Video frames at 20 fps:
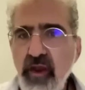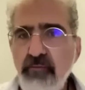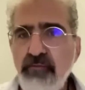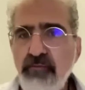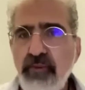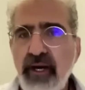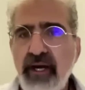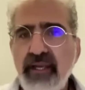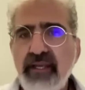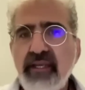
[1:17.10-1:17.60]

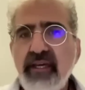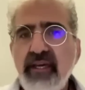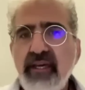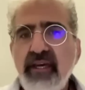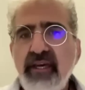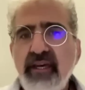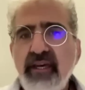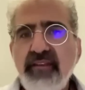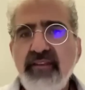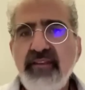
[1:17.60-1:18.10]
but
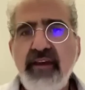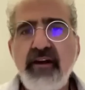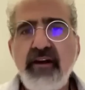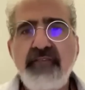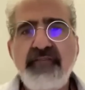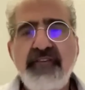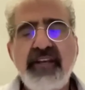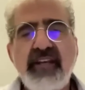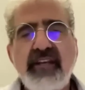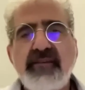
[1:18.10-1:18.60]
they
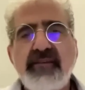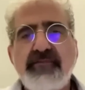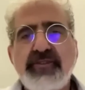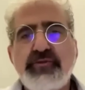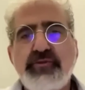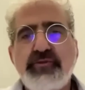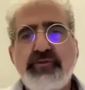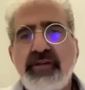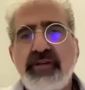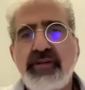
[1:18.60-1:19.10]
often end up
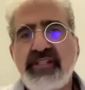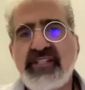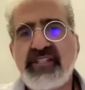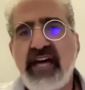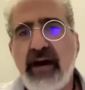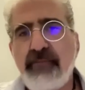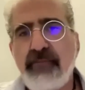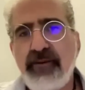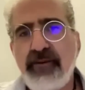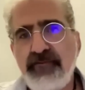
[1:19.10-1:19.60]
screwing us
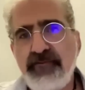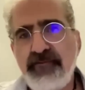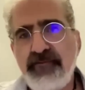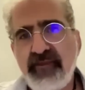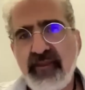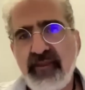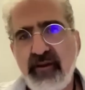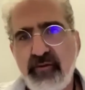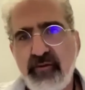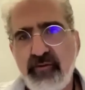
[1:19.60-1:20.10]
up,
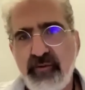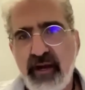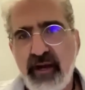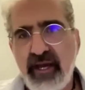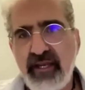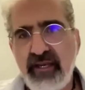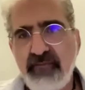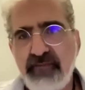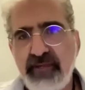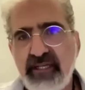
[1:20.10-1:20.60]
right?